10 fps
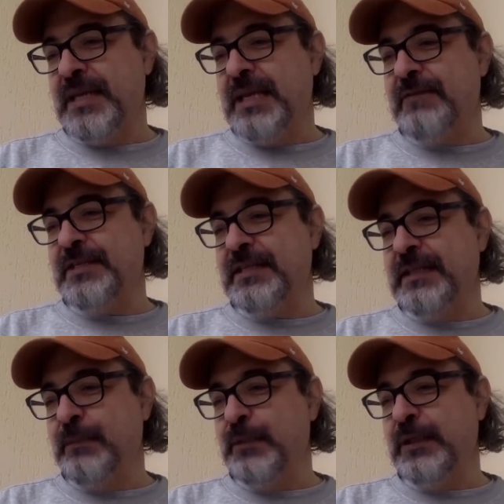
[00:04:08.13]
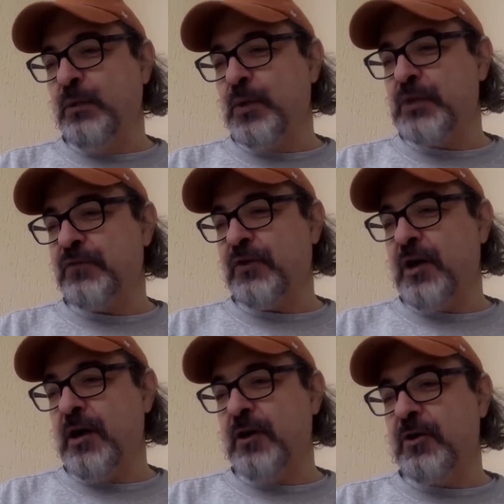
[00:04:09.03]
if it deliberately works for
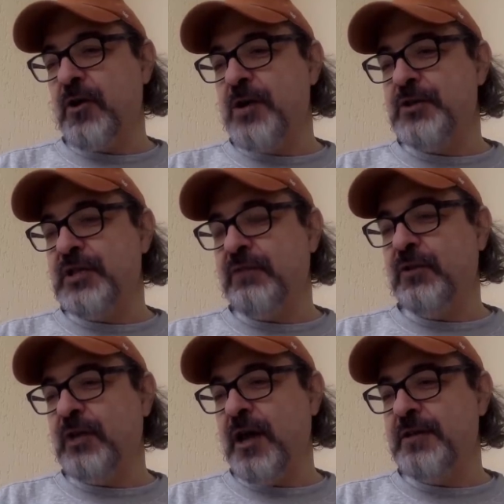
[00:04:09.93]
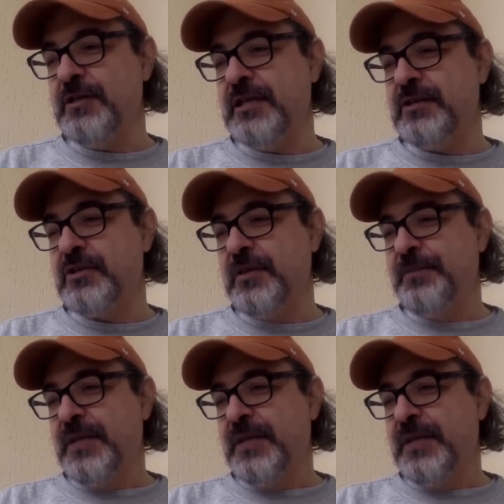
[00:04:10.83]
hunger on several continents?